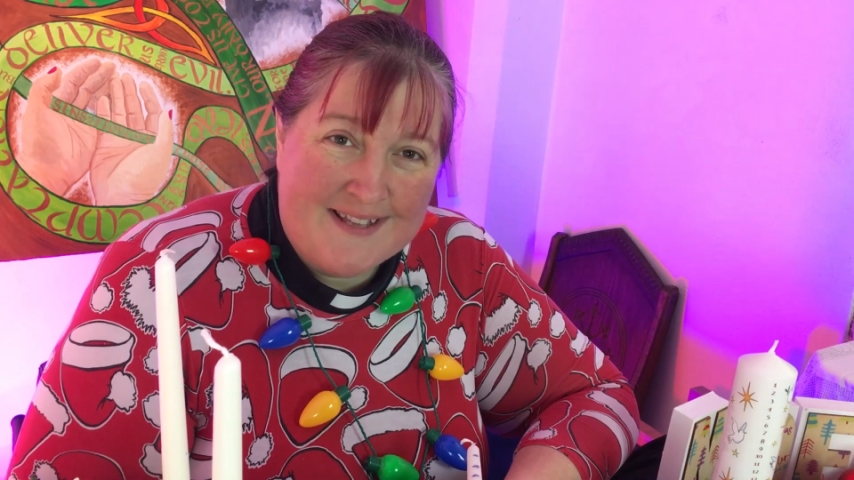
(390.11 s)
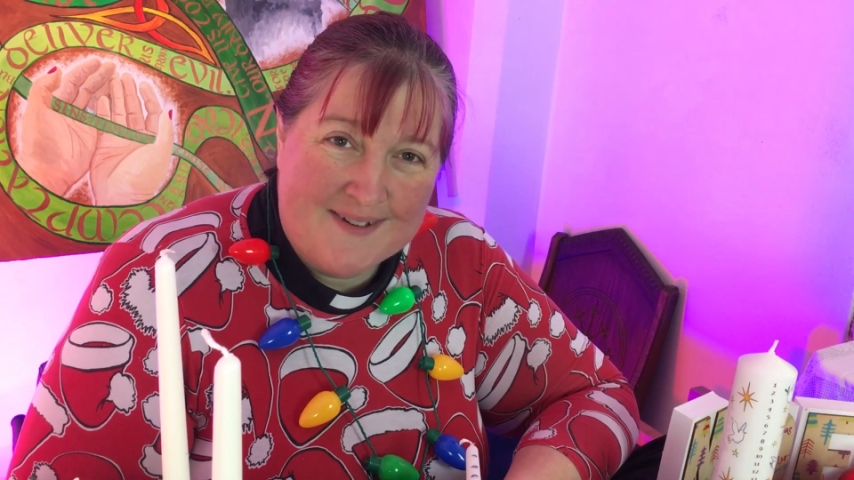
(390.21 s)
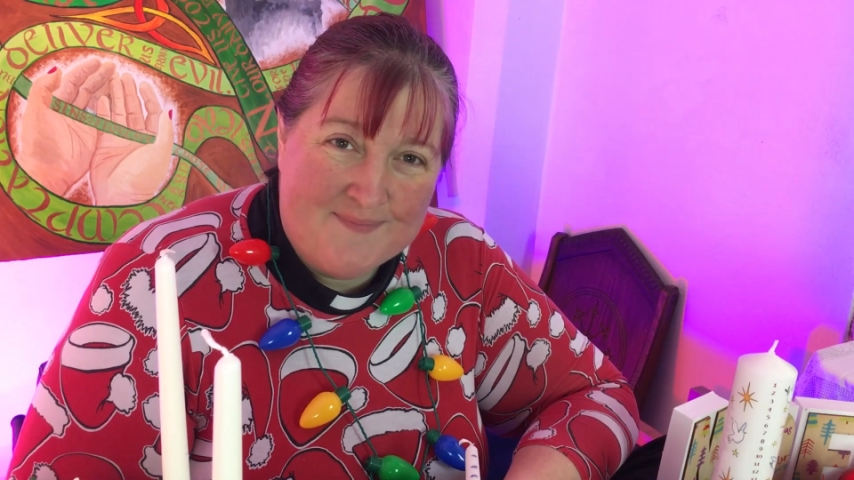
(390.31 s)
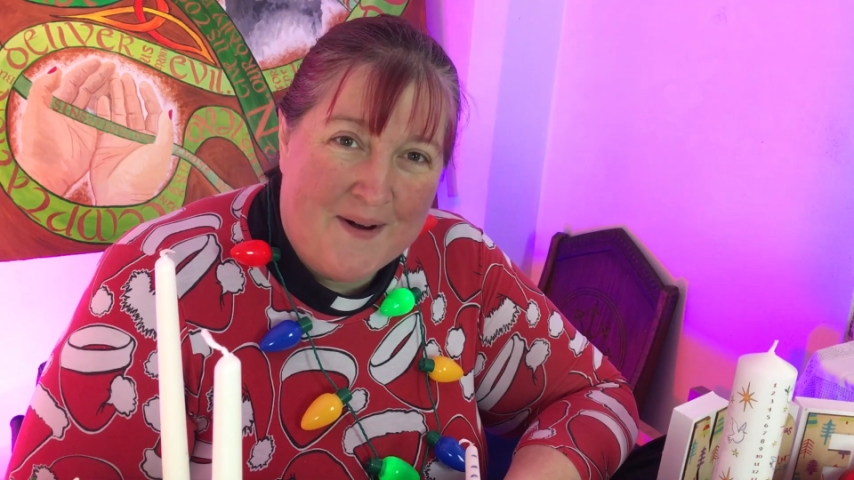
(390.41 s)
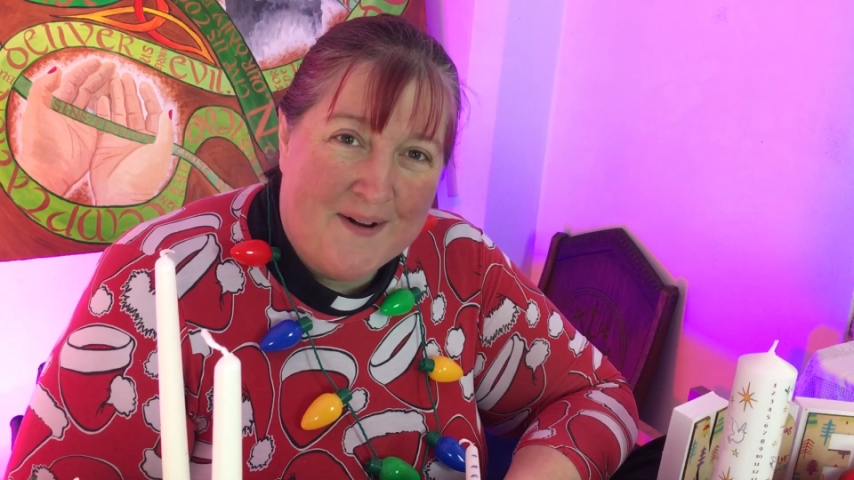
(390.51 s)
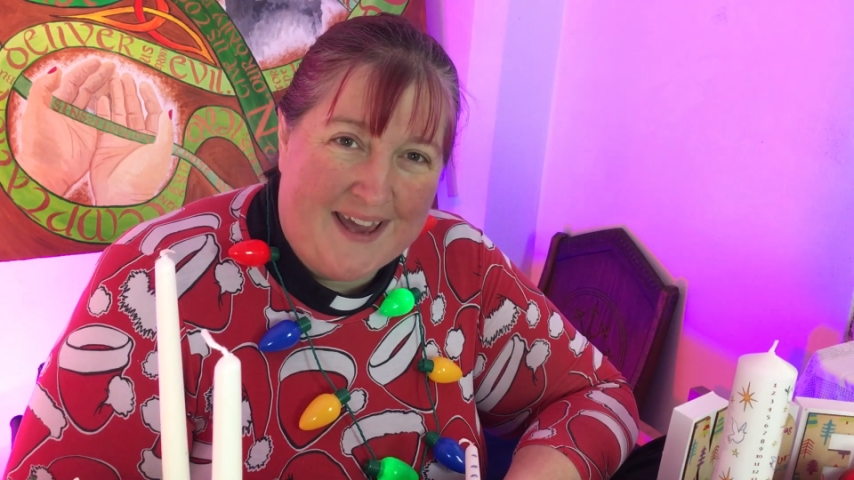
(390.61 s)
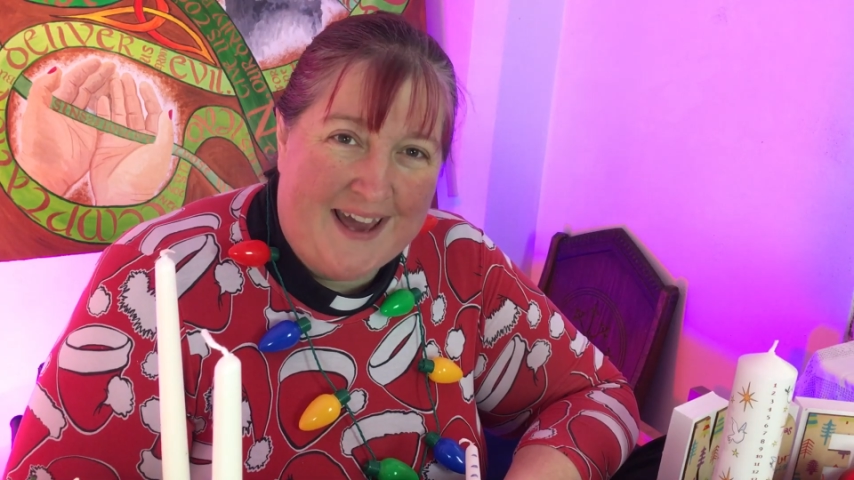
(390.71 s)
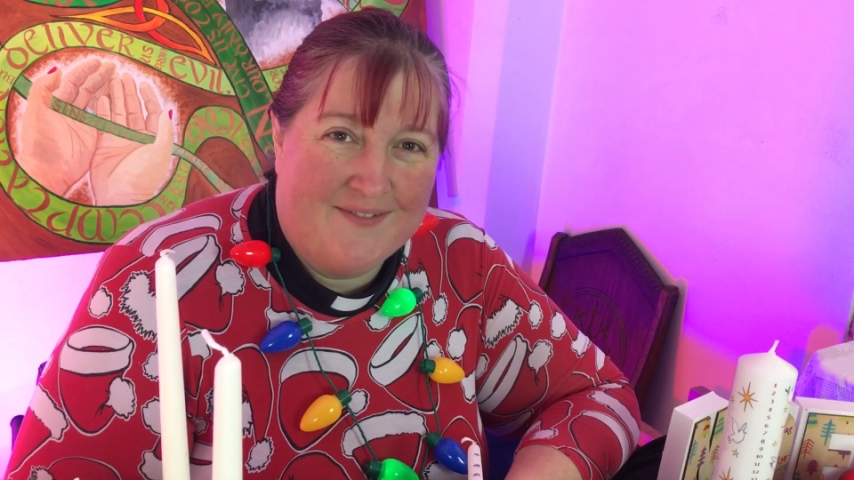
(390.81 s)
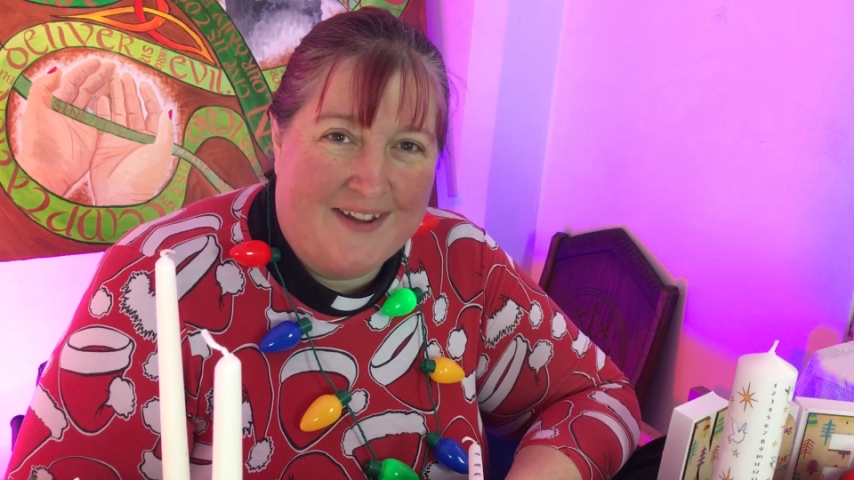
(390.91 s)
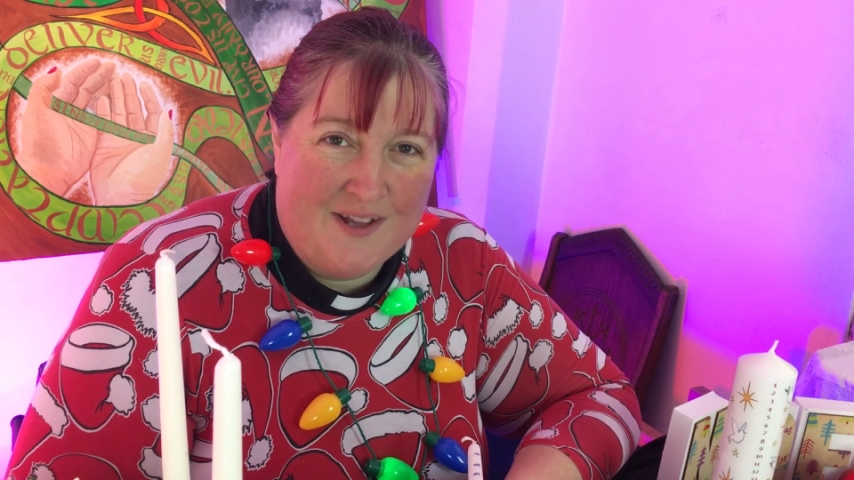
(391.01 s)
to mark
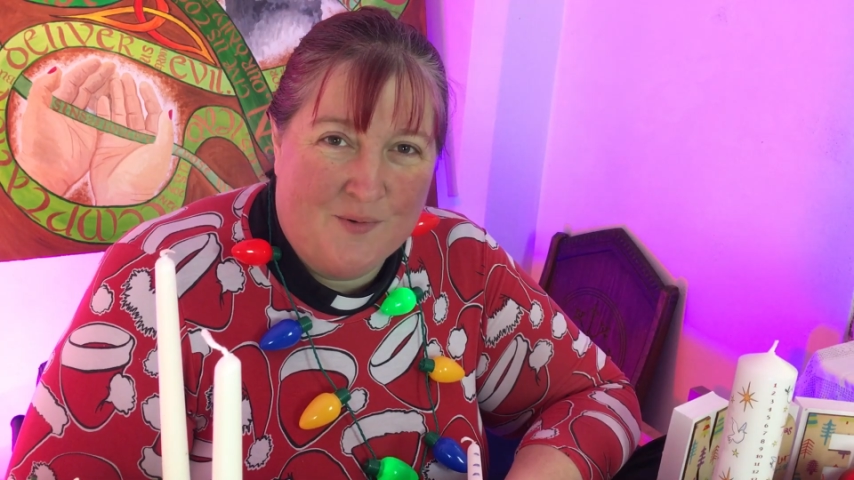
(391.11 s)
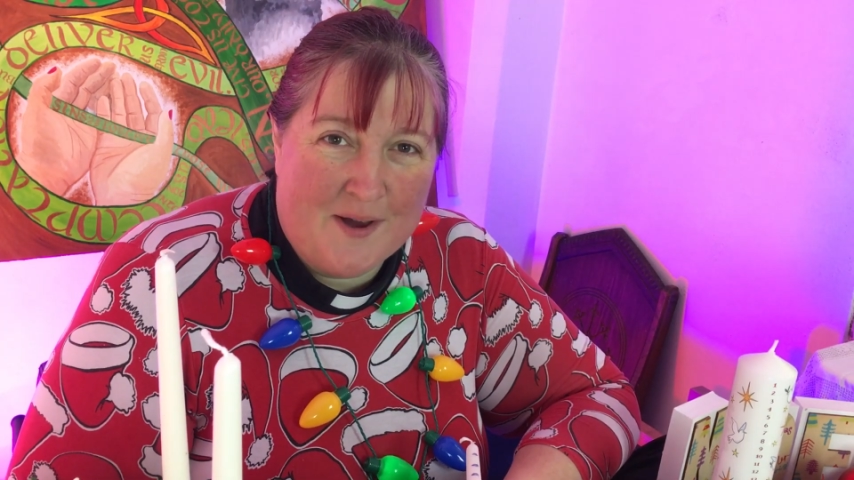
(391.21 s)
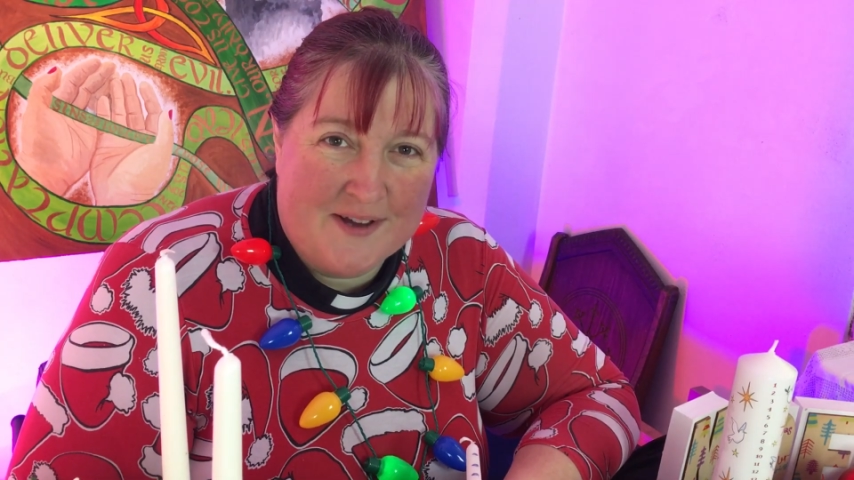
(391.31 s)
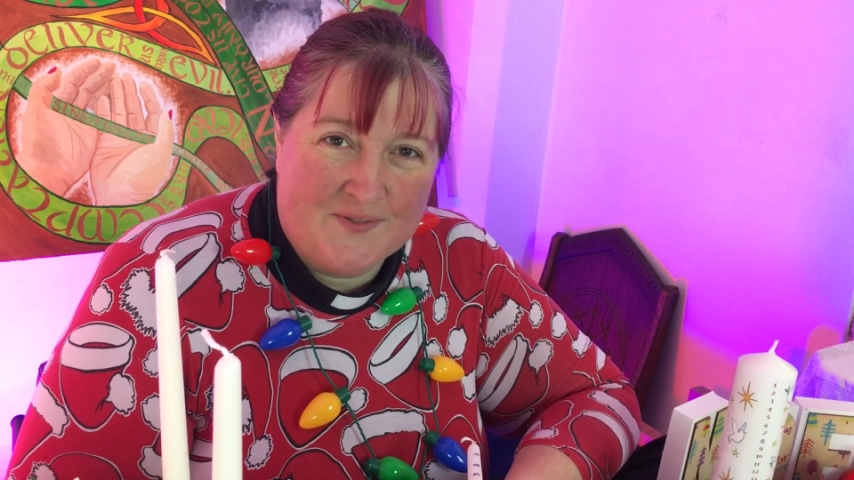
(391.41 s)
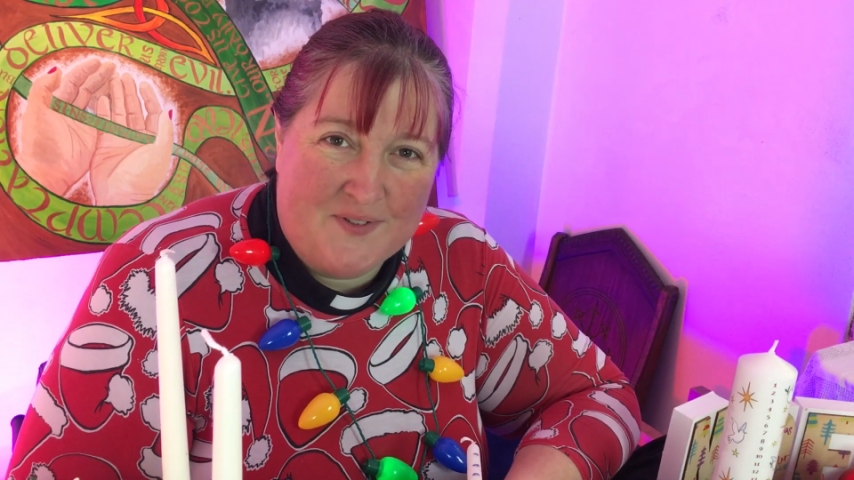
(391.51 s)
Advent that works